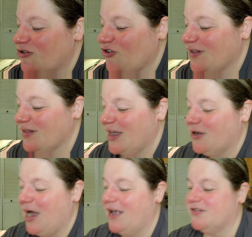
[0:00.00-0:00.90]
just to let you
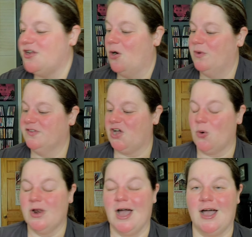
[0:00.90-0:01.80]
guys know what's
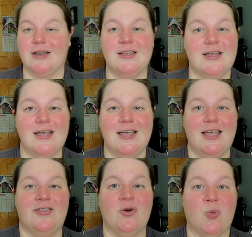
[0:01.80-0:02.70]
going on
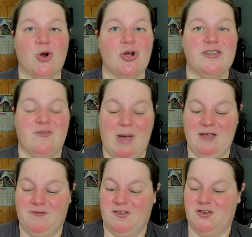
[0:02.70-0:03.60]
in the world of my
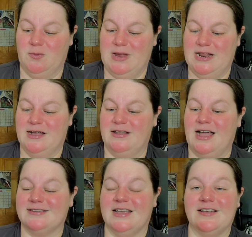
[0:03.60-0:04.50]
physical media
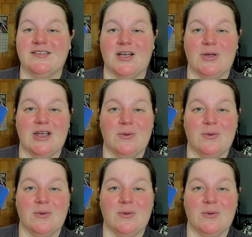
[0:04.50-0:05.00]
collecting. So here